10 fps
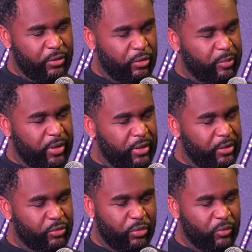you would be
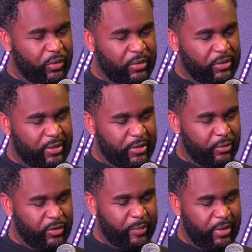in this room with us
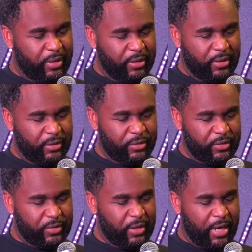as we're speaking and
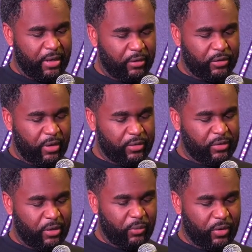just guide our
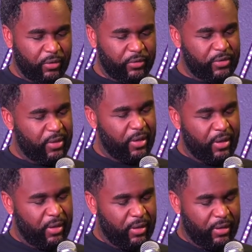thoughts and our words.
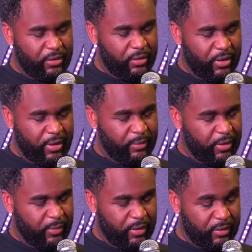In your
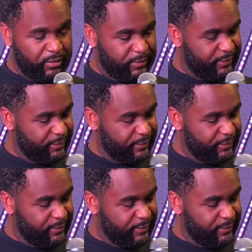name, amen.